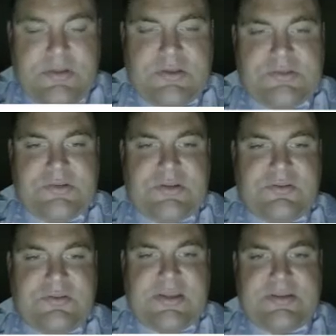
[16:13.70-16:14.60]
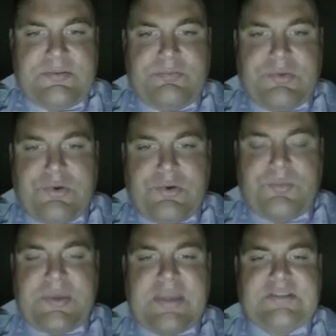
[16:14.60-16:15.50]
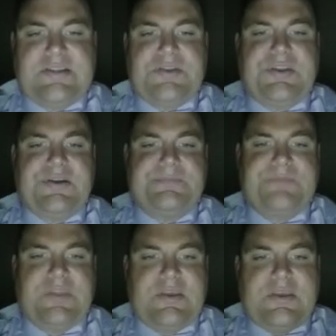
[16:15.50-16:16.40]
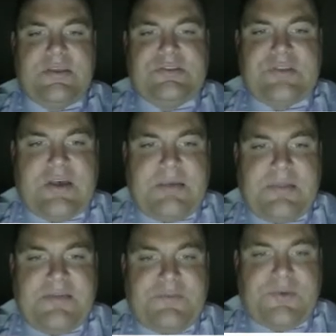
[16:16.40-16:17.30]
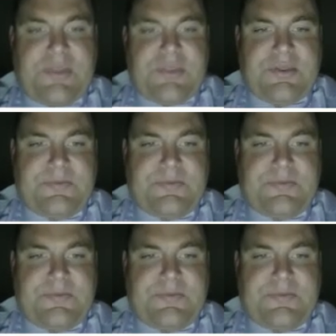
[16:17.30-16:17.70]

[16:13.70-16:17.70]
So when I do that, boom, cancel out there. So I'm left with